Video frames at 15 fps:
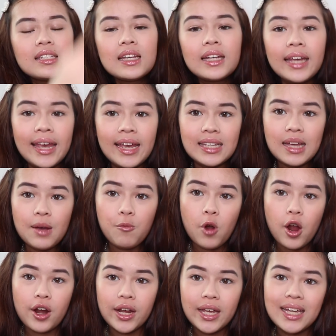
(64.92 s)
This is the case I'm
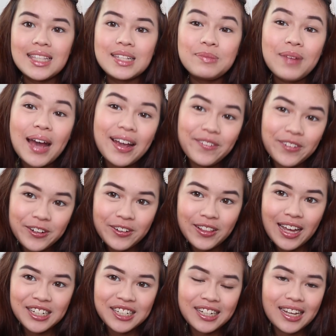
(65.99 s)
wearing. It's my own
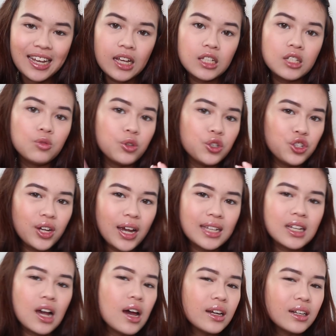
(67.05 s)
collection case, which you
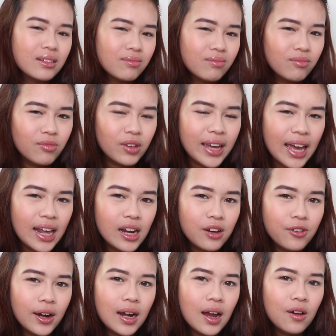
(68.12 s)
guys can't get
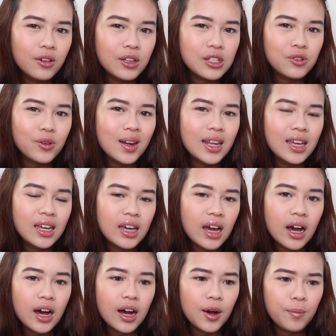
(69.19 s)
it right now. It's already
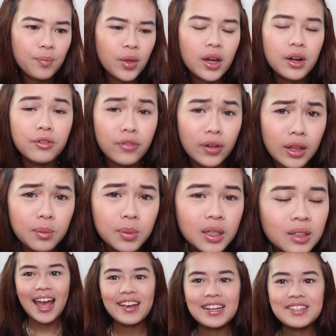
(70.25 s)
not
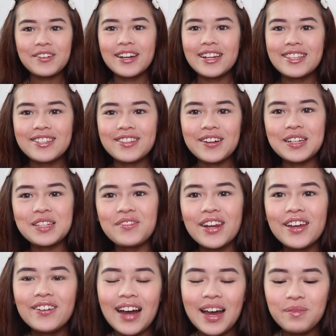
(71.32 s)
available. Are you guys ready to start this
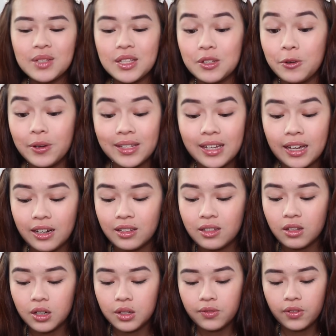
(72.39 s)
video? I'm so excited to start